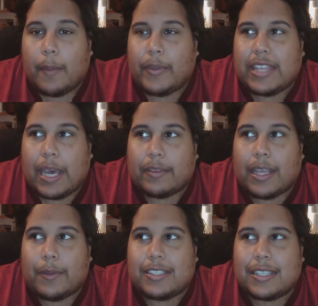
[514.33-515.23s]
But that
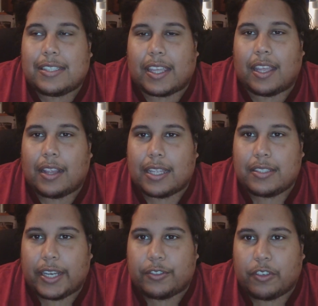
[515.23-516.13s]
was the second class
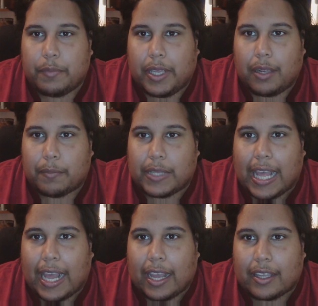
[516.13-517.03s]
nature of being
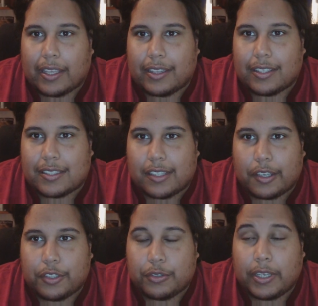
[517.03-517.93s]
black in this
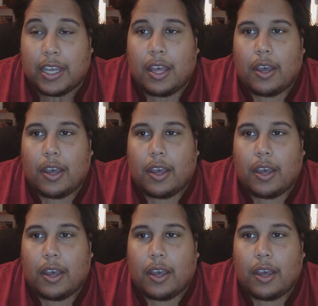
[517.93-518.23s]
country,